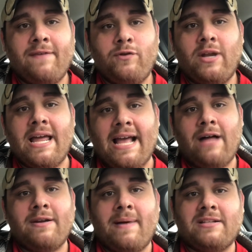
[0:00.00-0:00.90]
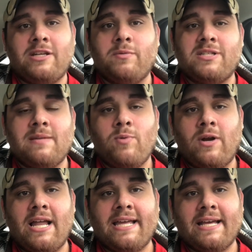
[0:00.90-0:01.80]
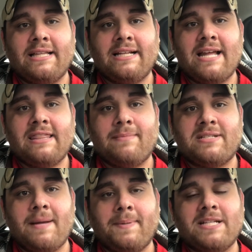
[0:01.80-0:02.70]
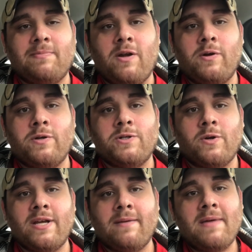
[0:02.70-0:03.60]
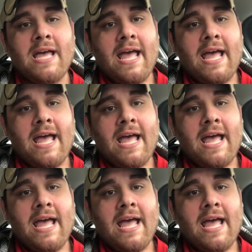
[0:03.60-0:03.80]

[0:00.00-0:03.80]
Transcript: If you like Out and Abouts and you want to see more, like it, click that thumbs up. Lets me know you're enjoying them.